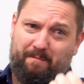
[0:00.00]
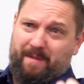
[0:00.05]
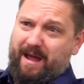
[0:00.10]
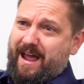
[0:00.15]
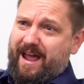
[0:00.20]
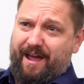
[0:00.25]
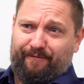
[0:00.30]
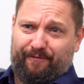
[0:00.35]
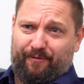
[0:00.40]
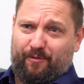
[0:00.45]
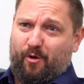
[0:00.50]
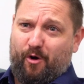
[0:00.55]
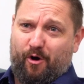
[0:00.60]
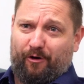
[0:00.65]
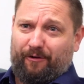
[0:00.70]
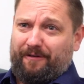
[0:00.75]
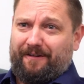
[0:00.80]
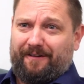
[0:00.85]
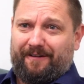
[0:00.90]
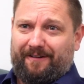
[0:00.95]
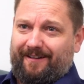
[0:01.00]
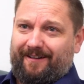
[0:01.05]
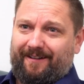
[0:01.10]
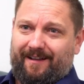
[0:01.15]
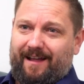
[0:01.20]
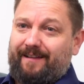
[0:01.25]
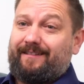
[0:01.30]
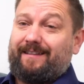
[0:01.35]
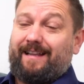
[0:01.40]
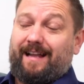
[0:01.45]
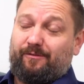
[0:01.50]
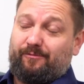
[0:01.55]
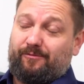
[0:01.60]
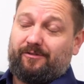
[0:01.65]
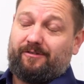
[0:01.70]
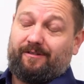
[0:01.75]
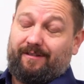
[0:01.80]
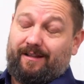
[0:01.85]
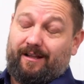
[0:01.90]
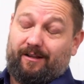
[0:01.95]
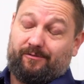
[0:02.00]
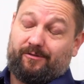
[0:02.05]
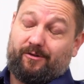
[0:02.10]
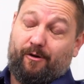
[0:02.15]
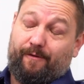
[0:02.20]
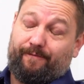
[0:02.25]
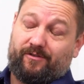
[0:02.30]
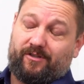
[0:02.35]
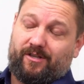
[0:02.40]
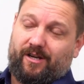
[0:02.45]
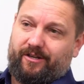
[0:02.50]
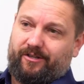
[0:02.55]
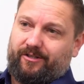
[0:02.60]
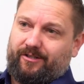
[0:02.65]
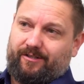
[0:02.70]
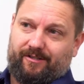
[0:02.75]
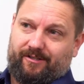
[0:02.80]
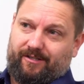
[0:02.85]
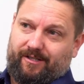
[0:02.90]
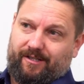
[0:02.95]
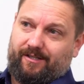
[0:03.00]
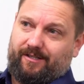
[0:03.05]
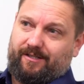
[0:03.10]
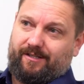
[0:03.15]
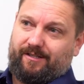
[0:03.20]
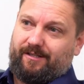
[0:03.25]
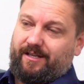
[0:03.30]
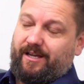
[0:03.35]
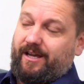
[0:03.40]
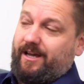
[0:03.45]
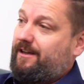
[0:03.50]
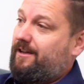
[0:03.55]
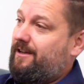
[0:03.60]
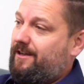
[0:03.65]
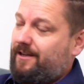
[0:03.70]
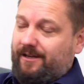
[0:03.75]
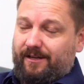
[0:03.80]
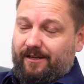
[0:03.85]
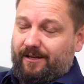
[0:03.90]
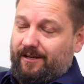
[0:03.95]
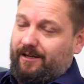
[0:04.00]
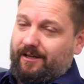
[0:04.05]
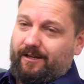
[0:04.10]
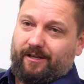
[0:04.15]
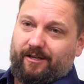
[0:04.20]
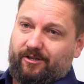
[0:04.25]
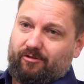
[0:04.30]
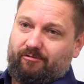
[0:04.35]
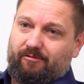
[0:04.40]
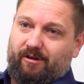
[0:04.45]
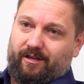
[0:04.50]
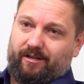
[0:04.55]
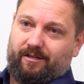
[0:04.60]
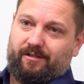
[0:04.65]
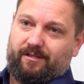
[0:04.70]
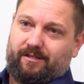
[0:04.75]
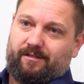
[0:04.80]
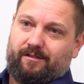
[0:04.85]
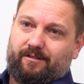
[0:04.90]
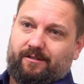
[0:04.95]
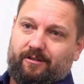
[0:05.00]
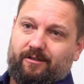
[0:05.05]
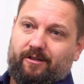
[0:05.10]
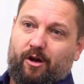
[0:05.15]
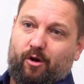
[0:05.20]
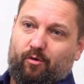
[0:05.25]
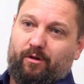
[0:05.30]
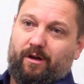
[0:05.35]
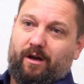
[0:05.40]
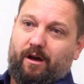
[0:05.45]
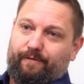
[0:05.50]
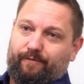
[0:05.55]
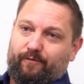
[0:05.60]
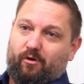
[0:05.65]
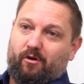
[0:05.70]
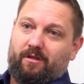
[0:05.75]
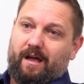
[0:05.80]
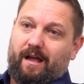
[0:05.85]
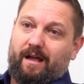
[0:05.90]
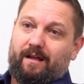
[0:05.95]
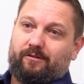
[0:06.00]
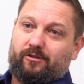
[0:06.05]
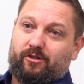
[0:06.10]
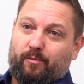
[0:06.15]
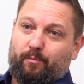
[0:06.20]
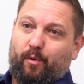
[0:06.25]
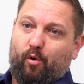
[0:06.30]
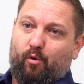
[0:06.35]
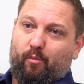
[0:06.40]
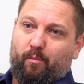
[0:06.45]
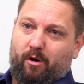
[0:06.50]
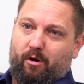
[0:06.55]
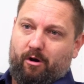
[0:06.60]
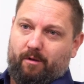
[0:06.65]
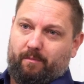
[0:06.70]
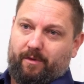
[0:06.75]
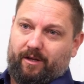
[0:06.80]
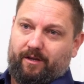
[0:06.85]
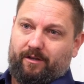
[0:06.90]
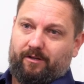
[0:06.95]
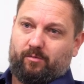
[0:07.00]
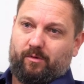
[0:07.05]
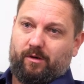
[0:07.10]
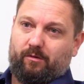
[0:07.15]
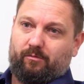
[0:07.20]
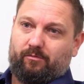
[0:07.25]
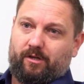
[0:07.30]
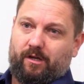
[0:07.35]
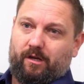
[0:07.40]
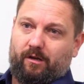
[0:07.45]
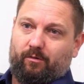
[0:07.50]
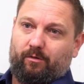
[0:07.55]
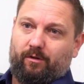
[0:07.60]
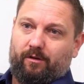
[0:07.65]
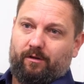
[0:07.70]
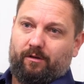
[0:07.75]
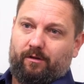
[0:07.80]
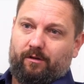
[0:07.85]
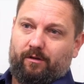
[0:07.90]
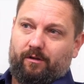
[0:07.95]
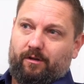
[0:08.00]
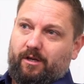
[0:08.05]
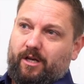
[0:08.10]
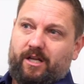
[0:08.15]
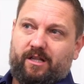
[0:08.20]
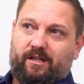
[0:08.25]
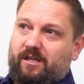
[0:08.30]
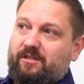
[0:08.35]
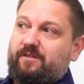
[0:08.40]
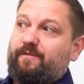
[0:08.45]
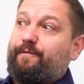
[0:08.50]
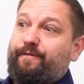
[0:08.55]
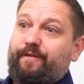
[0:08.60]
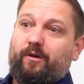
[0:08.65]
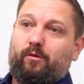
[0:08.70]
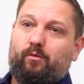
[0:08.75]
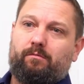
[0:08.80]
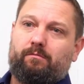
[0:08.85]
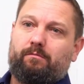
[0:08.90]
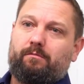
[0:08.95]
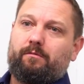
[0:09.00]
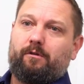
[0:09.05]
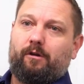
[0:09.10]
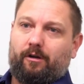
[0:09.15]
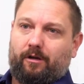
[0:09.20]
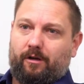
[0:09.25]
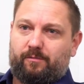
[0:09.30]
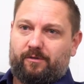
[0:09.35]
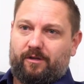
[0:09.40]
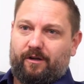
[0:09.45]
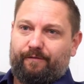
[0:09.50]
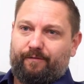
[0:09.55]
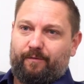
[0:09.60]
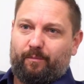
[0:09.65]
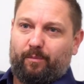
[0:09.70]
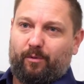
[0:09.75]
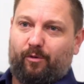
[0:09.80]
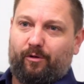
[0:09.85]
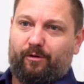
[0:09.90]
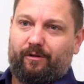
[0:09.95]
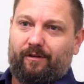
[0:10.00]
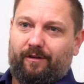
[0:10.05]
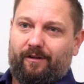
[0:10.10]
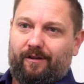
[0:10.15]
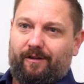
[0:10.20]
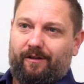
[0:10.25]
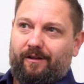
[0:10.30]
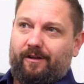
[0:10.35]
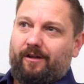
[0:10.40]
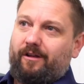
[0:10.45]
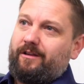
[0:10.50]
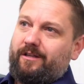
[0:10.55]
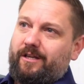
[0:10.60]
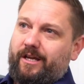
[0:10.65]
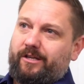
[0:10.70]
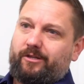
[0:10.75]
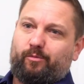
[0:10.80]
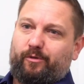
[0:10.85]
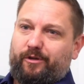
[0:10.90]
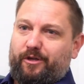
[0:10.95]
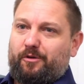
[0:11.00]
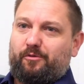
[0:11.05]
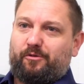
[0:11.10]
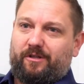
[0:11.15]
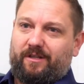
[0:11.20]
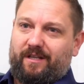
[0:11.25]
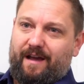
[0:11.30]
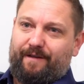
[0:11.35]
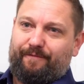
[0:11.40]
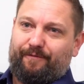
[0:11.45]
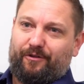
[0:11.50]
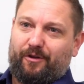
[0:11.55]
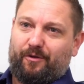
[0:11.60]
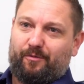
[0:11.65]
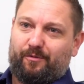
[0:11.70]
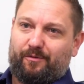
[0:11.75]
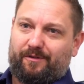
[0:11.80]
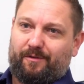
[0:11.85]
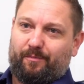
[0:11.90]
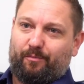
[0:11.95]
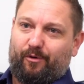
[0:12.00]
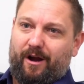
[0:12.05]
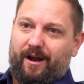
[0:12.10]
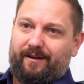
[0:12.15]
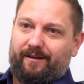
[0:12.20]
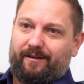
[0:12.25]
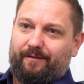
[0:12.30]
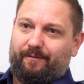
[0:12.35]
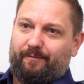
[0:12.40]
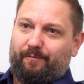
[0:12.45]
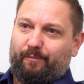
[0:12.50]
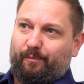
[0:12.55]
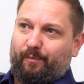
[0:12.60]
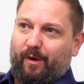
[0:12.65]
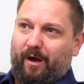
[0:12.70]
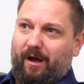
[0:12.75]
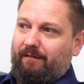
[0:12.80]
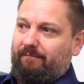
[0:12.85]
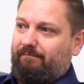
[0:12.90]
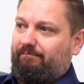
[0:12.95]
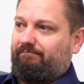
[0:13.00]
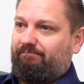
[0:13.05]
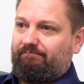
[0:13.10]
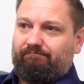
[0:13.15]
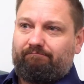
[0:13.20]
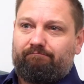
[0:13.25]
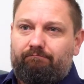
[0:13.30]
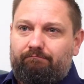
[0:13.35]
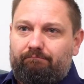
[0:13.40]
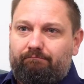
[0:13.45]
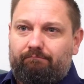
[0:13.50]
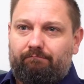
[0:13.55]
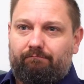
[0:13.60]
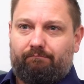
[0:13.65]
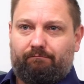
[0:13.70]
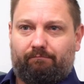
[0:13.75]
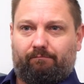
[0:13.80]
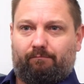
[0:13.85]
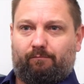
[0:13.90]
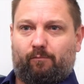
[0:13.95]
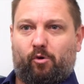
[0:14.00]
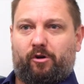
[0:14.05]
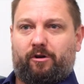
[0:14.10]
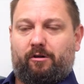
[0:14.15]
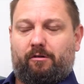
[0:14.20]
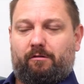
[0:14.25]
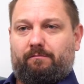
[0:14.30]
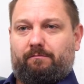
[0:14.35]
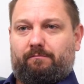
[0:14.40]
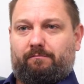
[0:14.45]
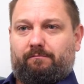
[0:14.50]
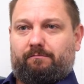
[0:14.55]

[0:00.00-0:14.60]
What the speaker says: met everyone and had those conversations, it's great to know that I've got that support behind me as well. So it doesn't feel like I'm self-employed. Yes, we're using the Avenue as the brand, but why not?